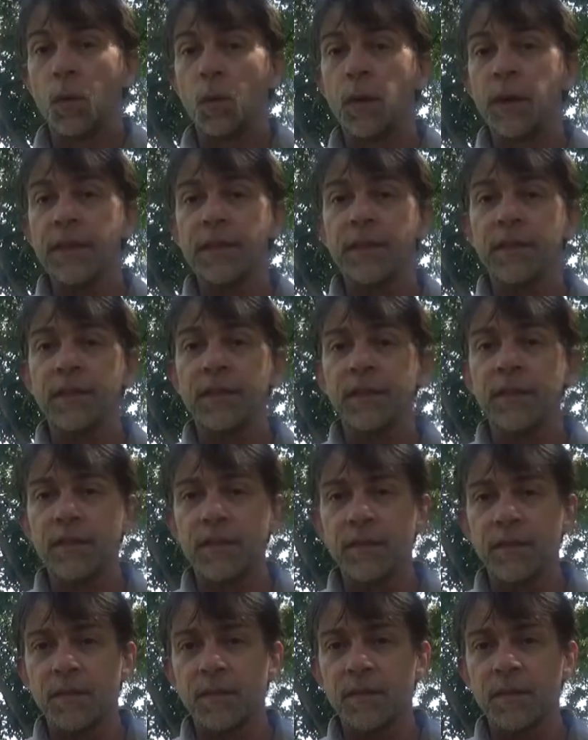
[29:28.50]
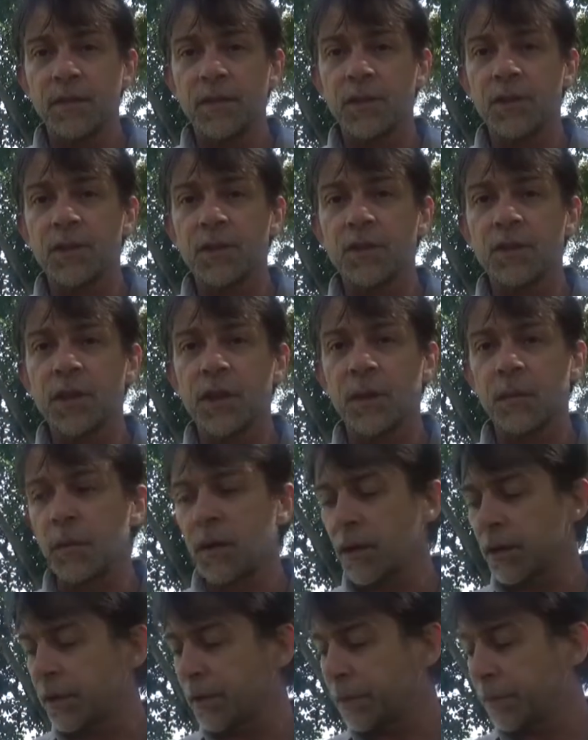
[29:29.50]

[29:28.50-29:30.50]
with the trail book.